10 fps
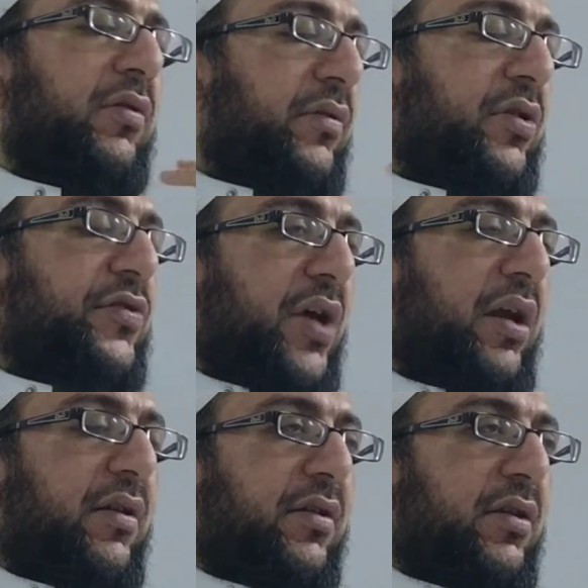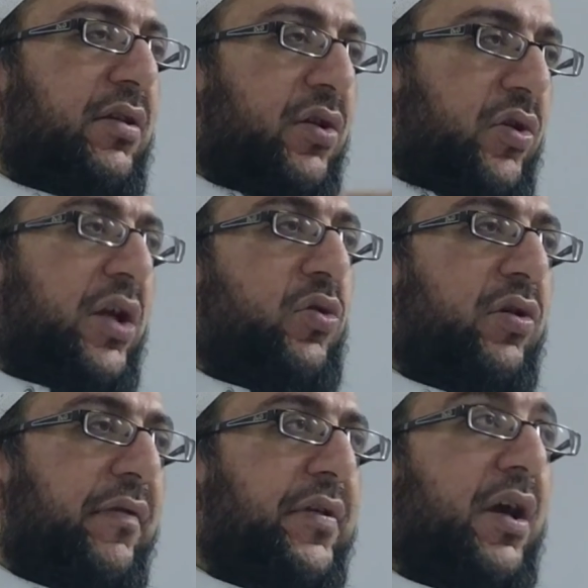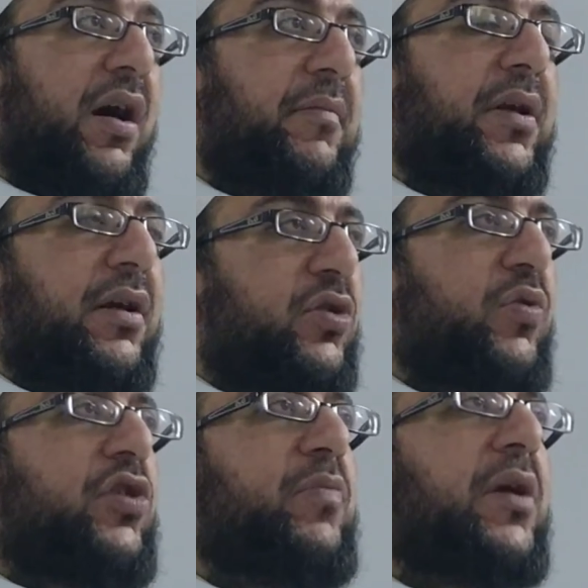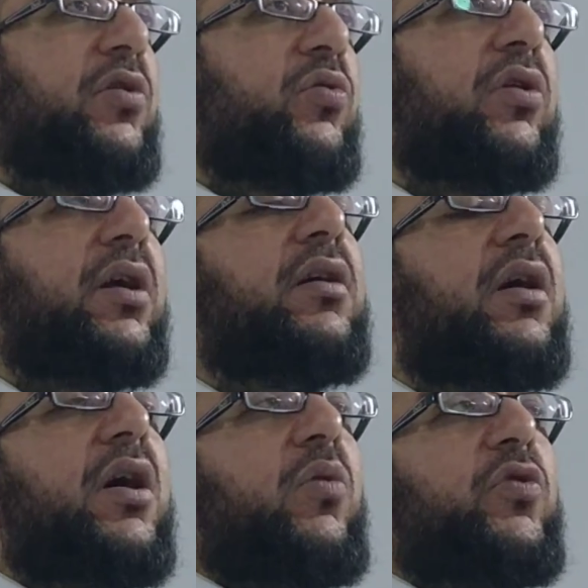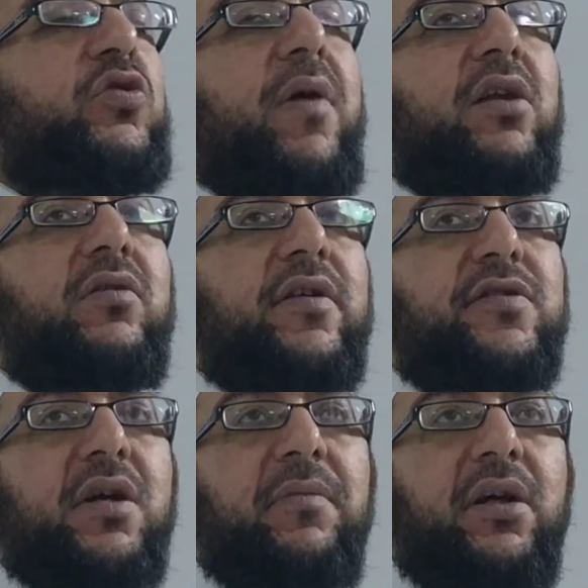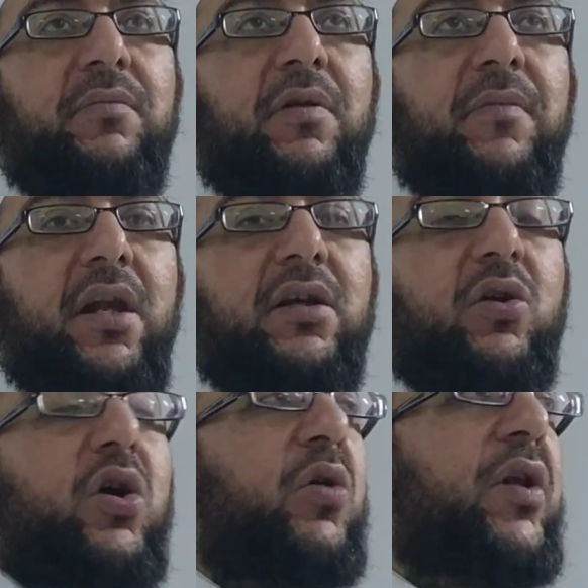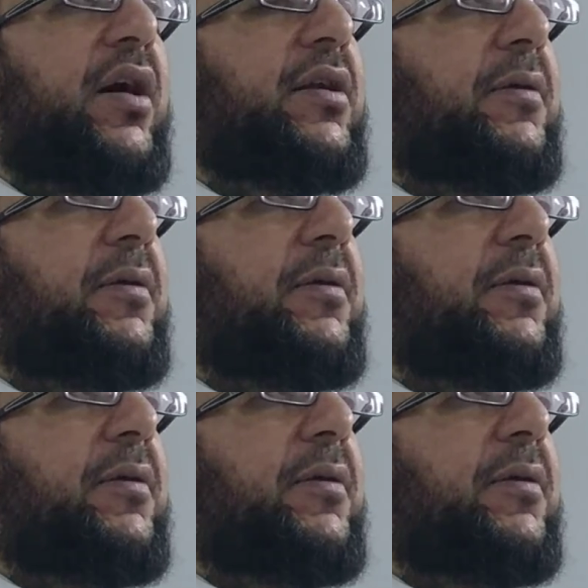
could say the leader of the army, as well as being the ruler, was a man called Samh ibn Malik al-Khawlani.